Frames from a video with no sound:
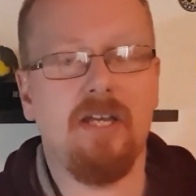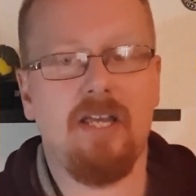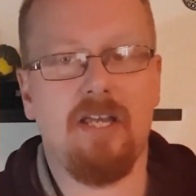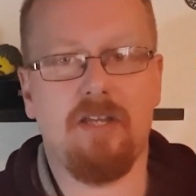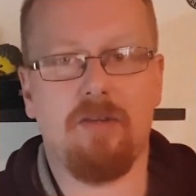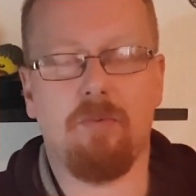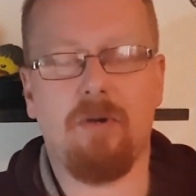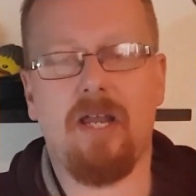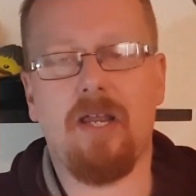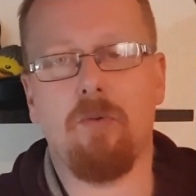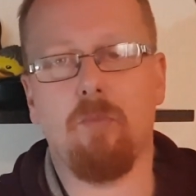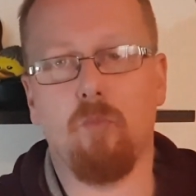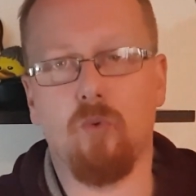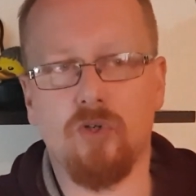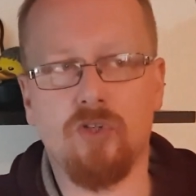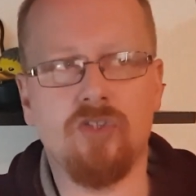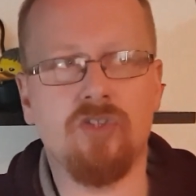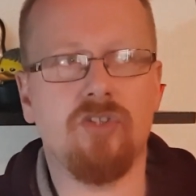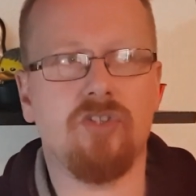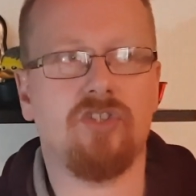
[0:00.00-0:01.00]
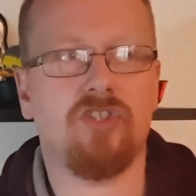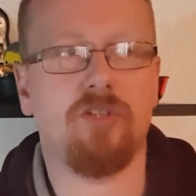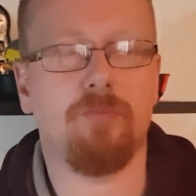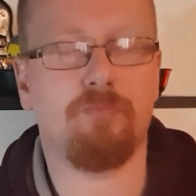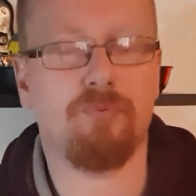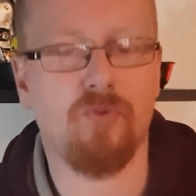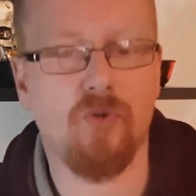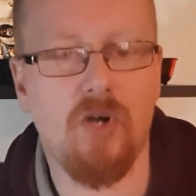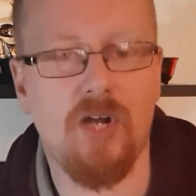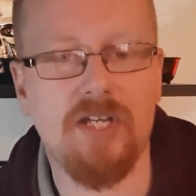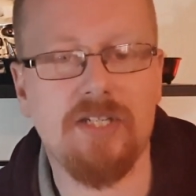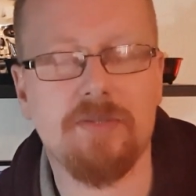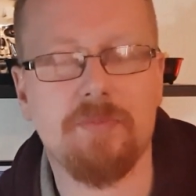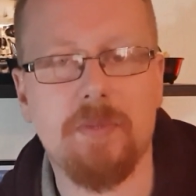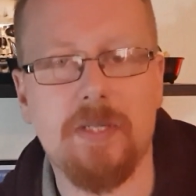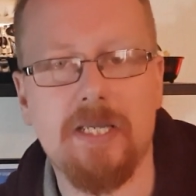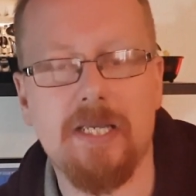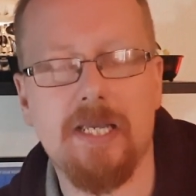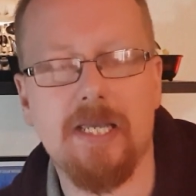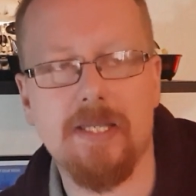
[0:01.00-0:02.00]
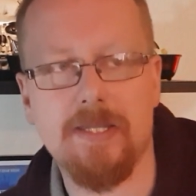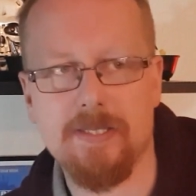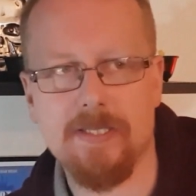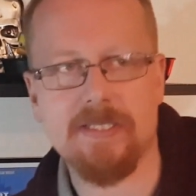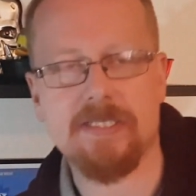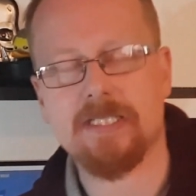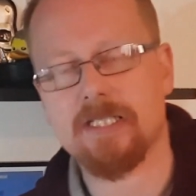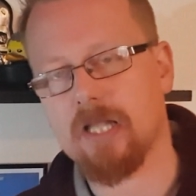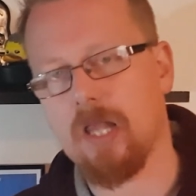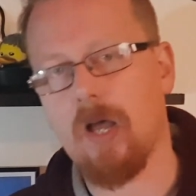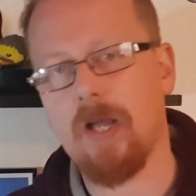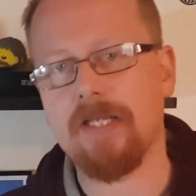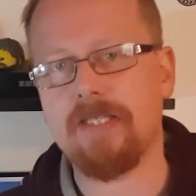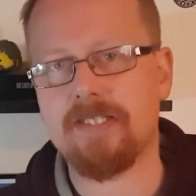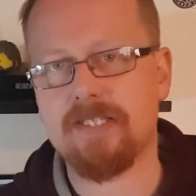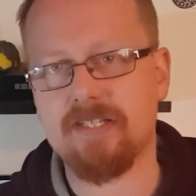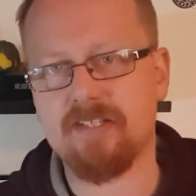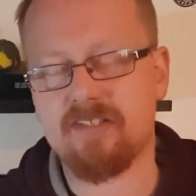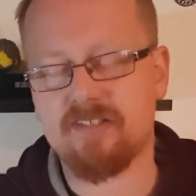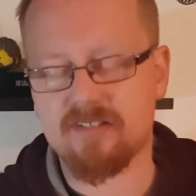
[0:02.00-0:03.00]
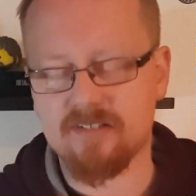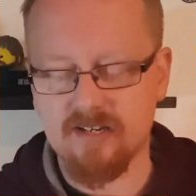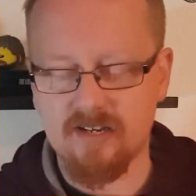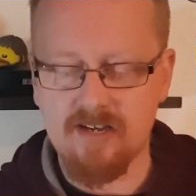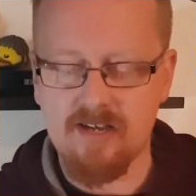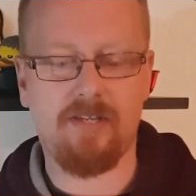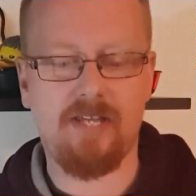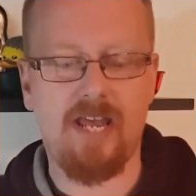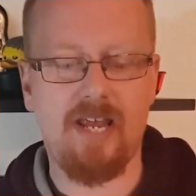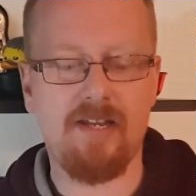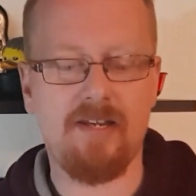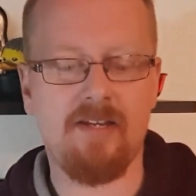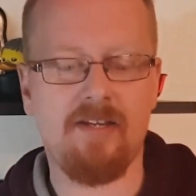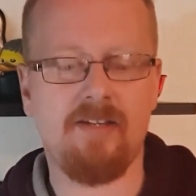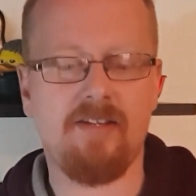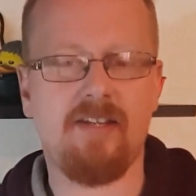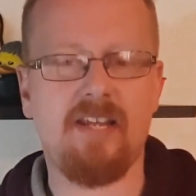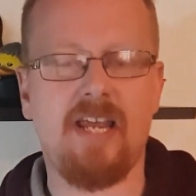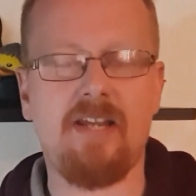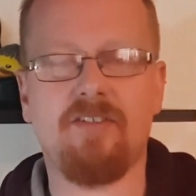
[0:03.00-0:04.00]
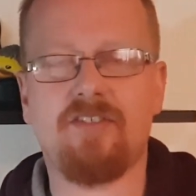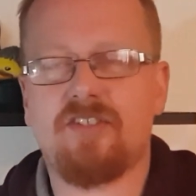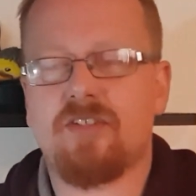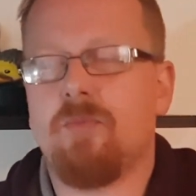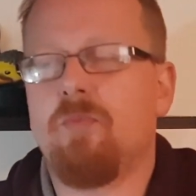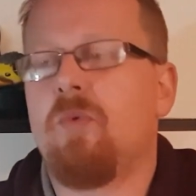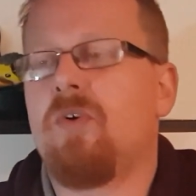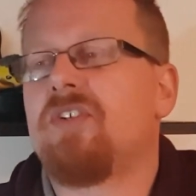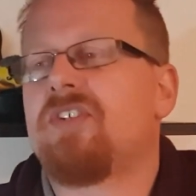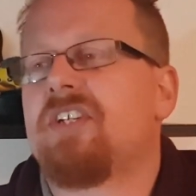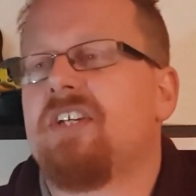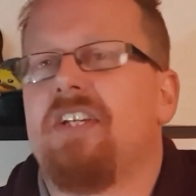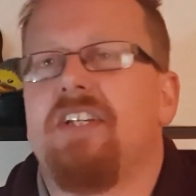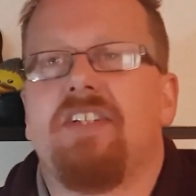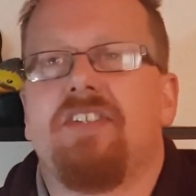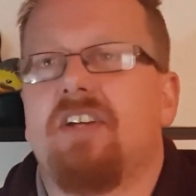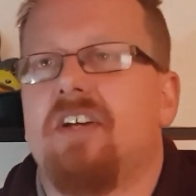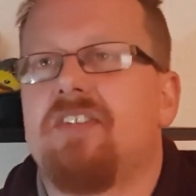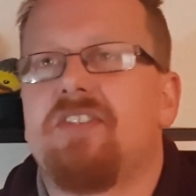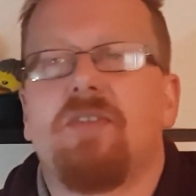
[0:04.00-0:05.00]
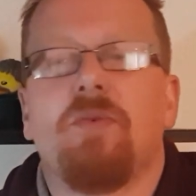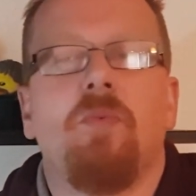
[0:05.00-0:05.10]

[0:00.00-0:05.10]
Either way, it wouldn't surprise me in the slightest. Then someone's going to die.